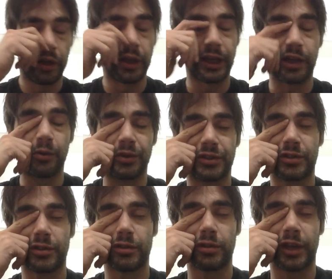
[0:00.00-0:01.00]
like it
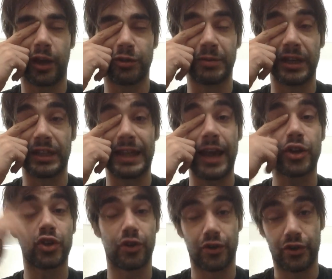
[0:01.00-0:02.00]
was, like I was being
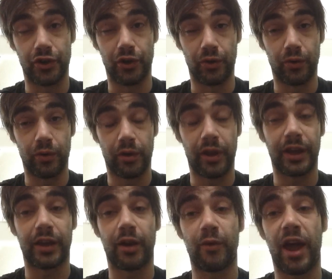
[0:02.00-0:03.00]
lectured to,
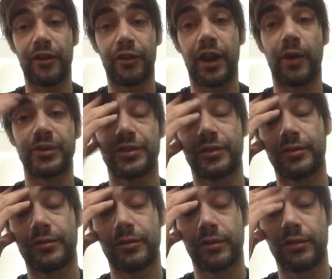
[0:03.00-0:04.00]
rather than I was
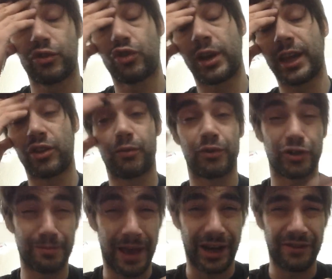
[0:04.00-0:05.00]
trying to get their
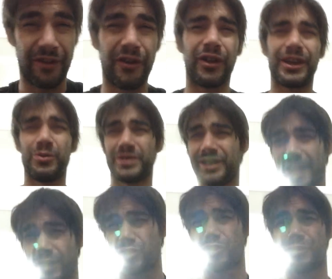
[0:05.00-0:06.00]
perspective. I felt like it was a
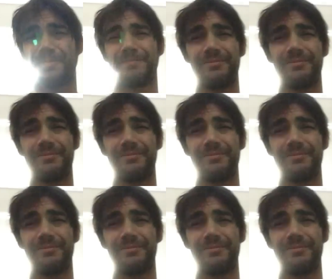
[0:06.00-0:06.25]
lecture.